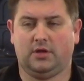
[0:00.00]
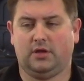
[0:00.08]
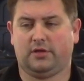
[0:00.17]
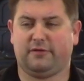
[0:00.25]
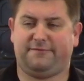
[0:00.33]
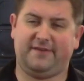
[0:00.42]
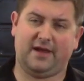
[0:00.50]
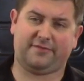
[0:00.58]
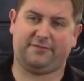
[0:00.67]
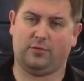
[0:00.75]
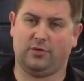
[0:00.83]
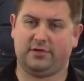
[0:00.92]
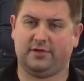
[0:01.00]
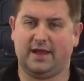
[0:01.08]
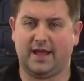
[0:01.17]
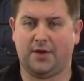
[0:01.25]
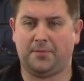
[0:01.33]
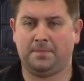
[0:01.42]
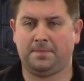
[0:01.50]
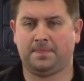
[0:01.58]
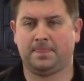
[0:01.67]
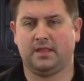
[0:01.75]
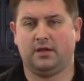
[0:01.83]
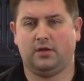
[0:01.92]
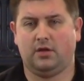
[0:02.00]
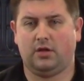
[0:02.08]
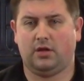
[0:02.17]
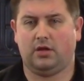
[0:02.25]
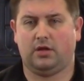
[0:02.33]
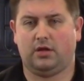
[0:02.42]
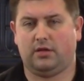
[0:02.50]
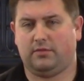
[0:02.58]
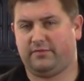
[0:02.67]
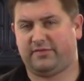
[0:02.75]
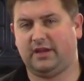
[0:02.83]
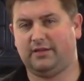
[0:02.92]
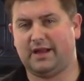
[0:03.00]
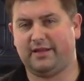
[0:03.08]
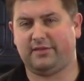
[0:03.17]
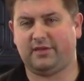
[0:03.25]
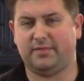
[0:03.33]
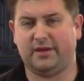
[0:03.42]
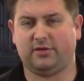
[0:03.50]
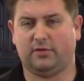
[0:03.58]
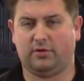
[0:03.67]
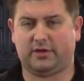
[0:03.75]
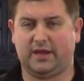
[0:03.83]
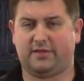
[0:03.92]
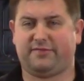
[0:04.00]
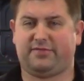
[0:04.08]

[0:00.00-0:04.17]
So fast forward to now, seen a lot of these eBay turbo kits,